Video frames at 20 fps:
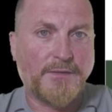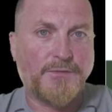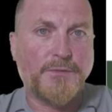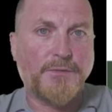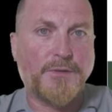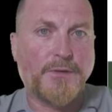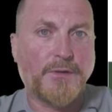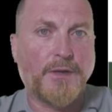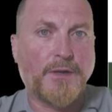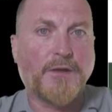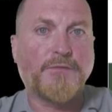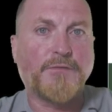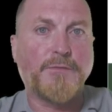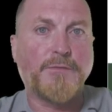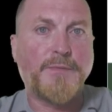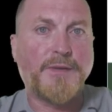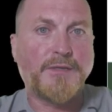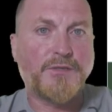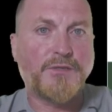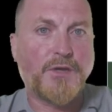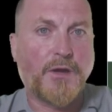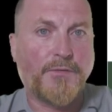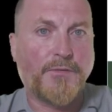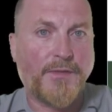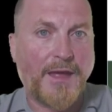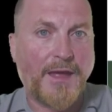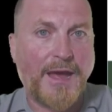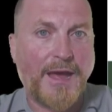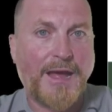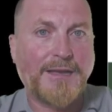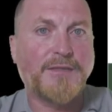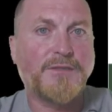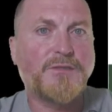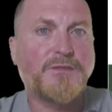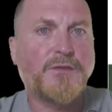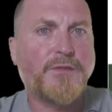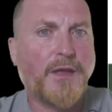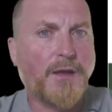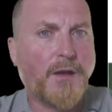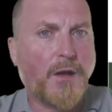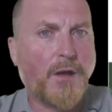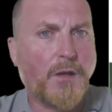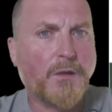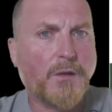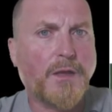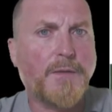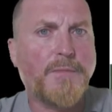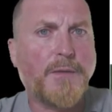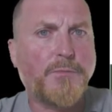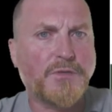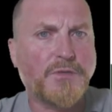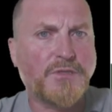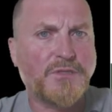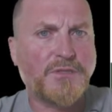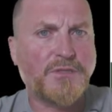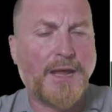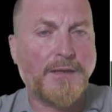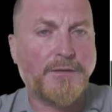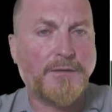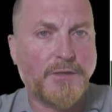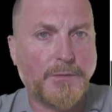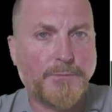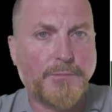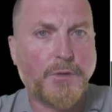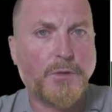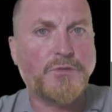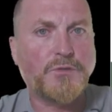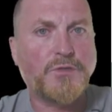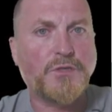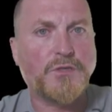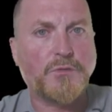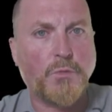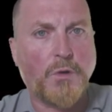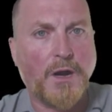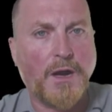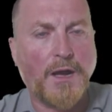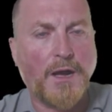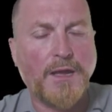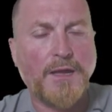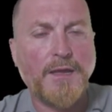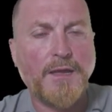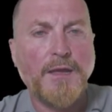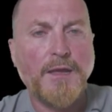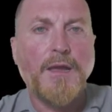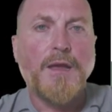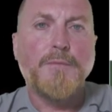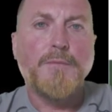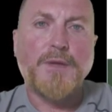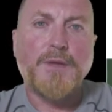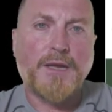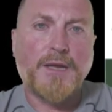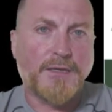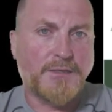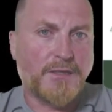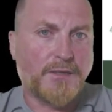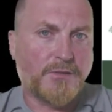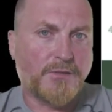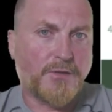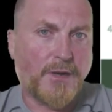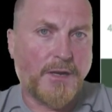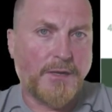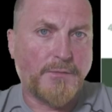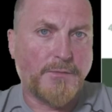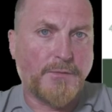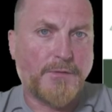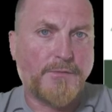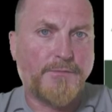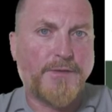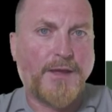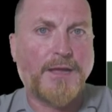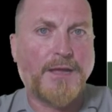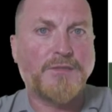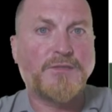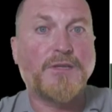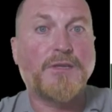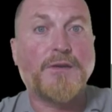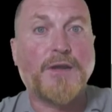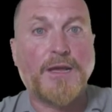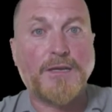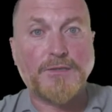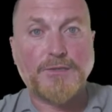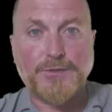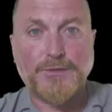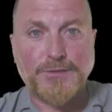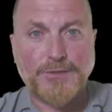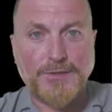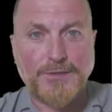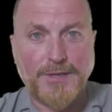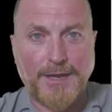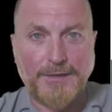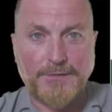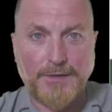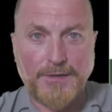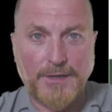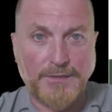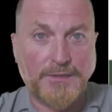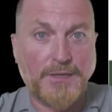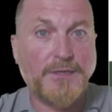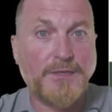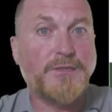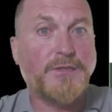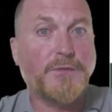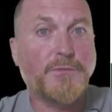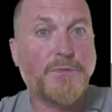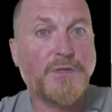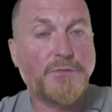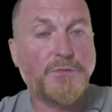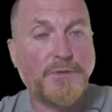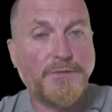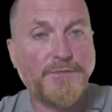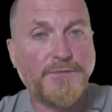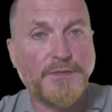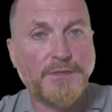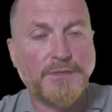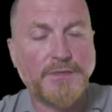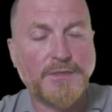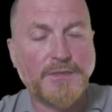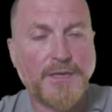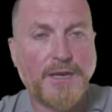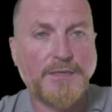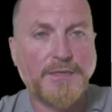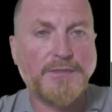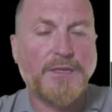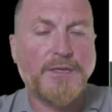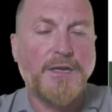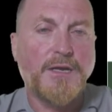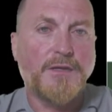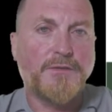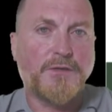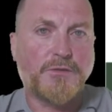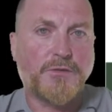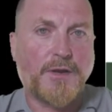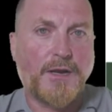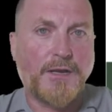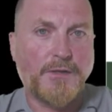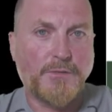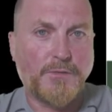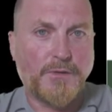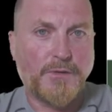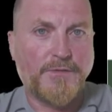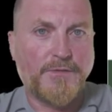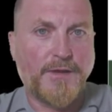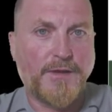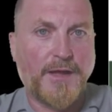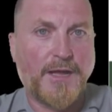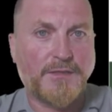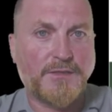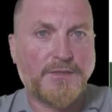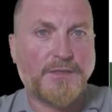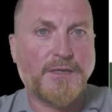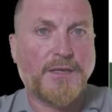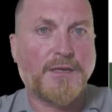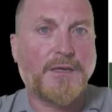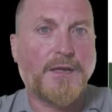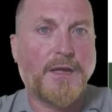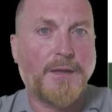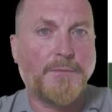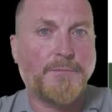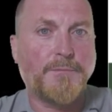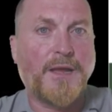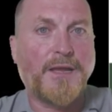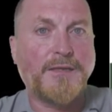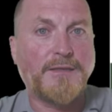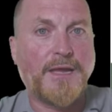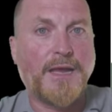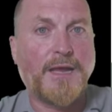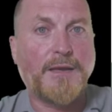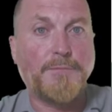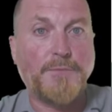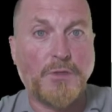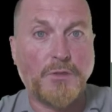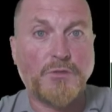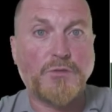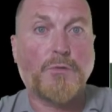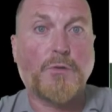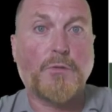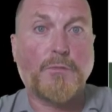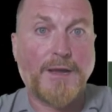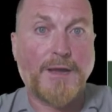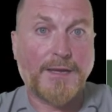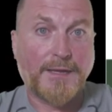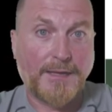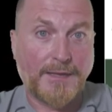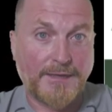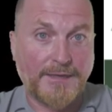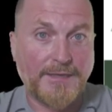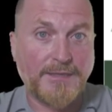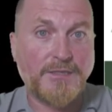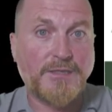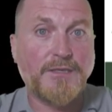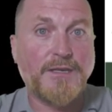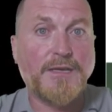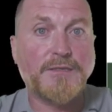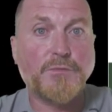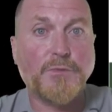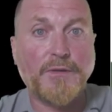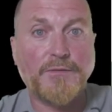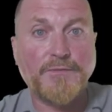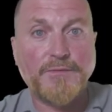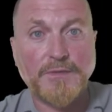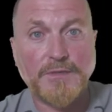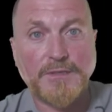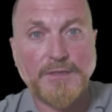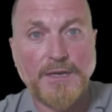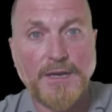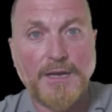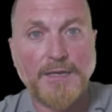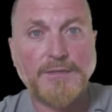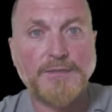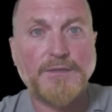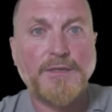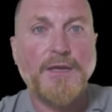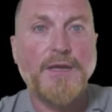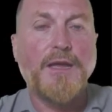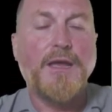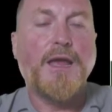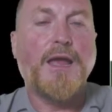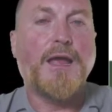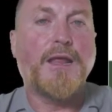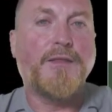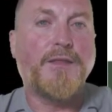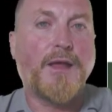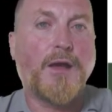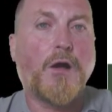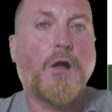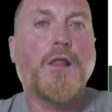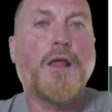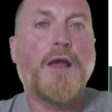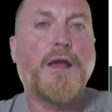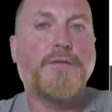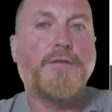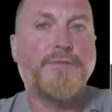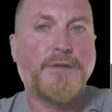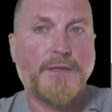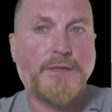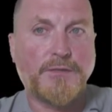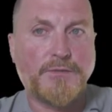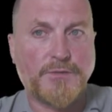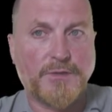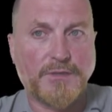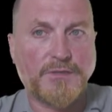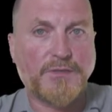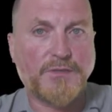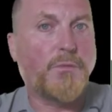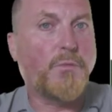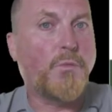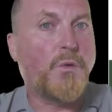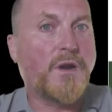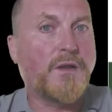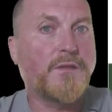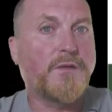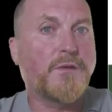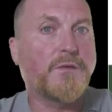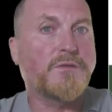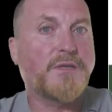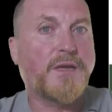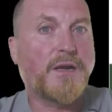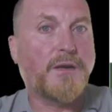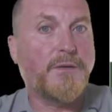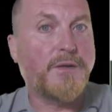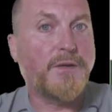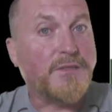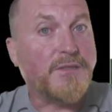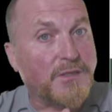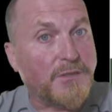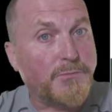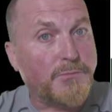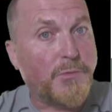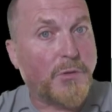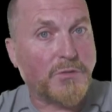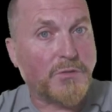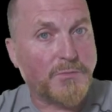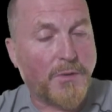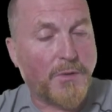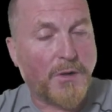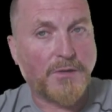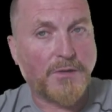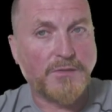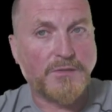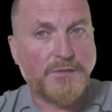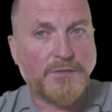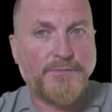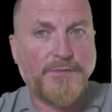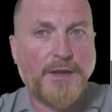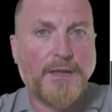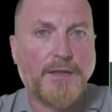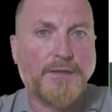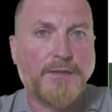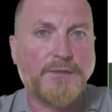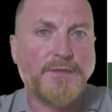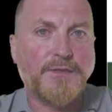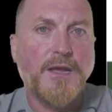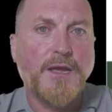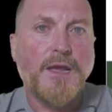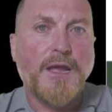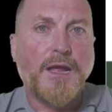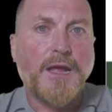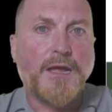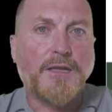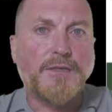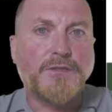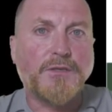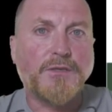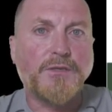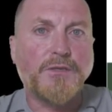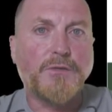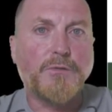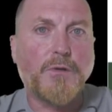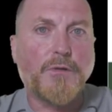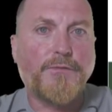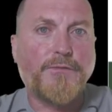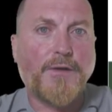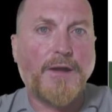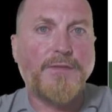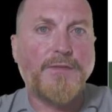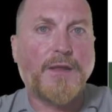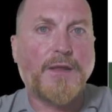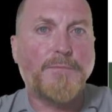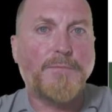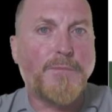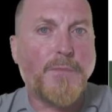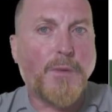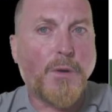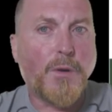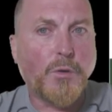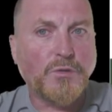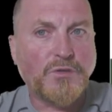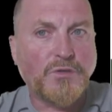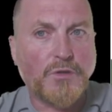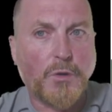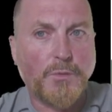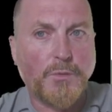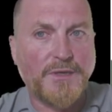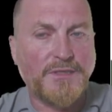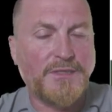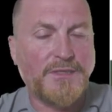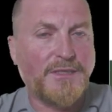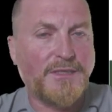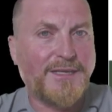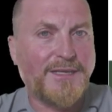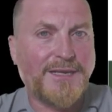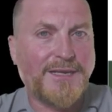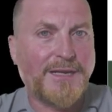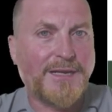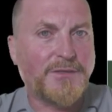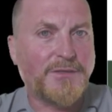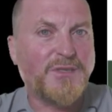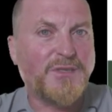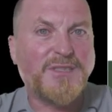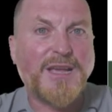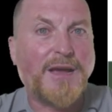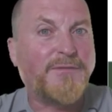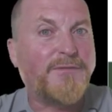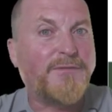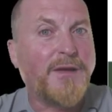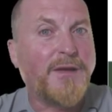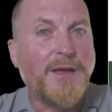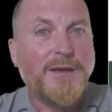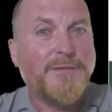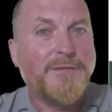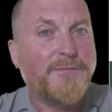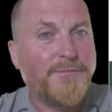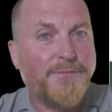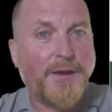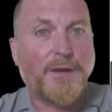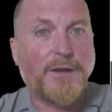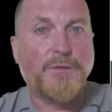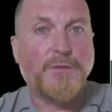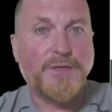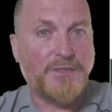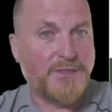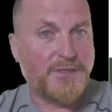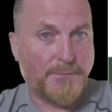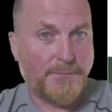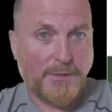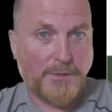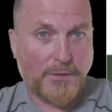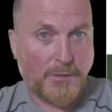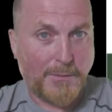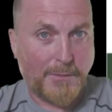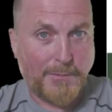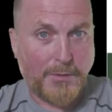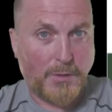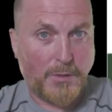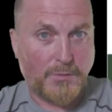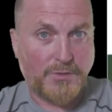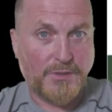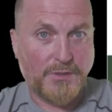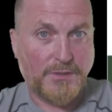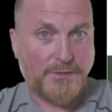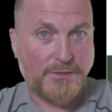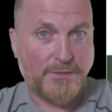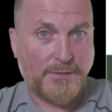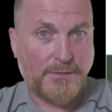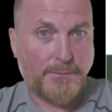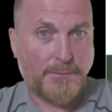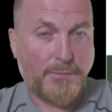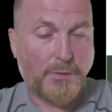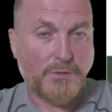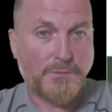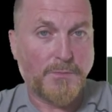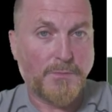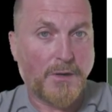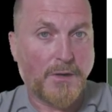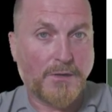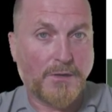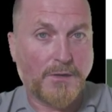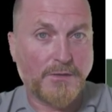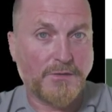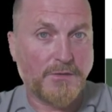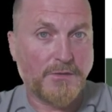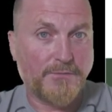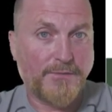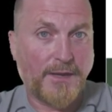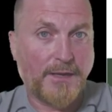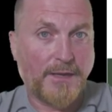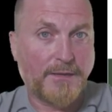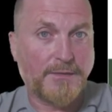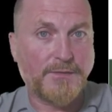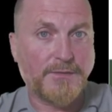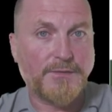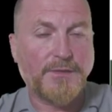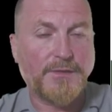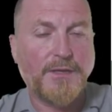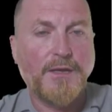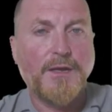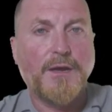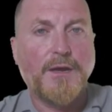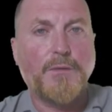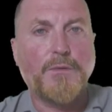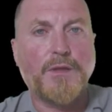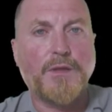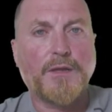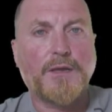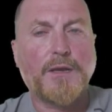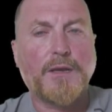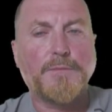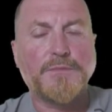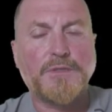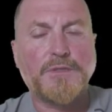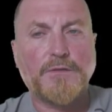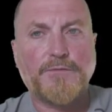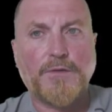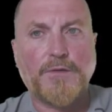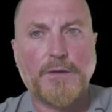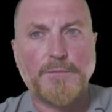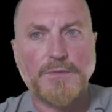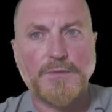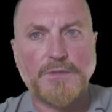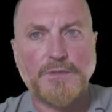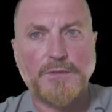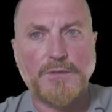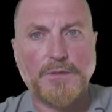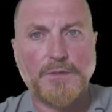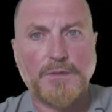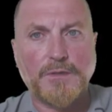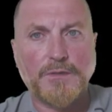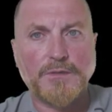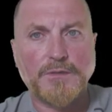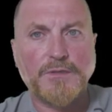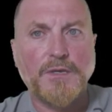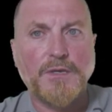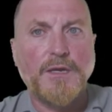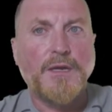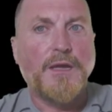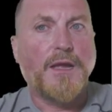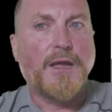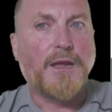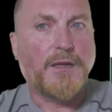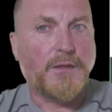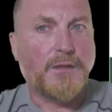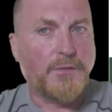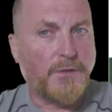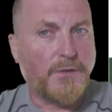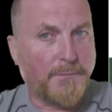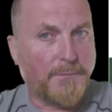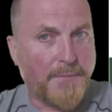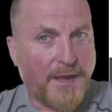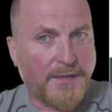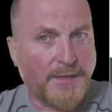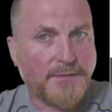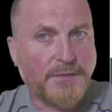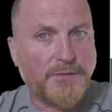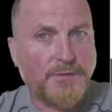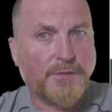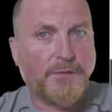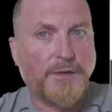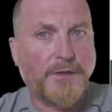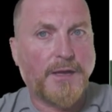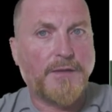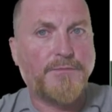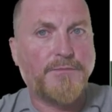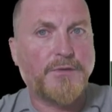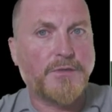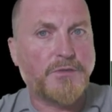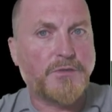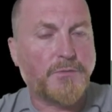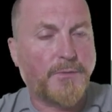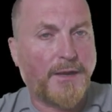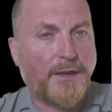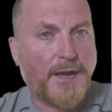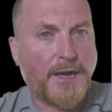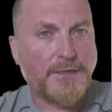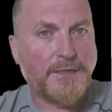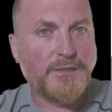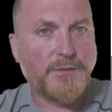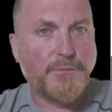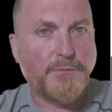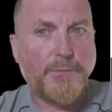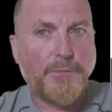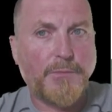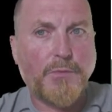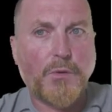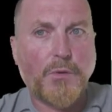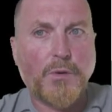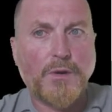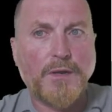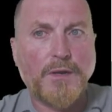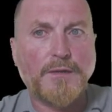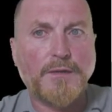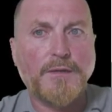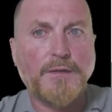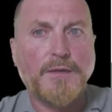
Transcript: to their governments on that. And so they all come up with standard approaches. Why? Because they're trying to advance international standardization, which we've discussed. They're trying to advance and maintain mutual recognition, as we've discussed, and they all have an interest. So one of those areas is post-market surveillance. And so you will find that most OECD countries have very similar approaches to post-market surveillance when it comes to pharmaceuticals, including mandatory adverse reaction reporting,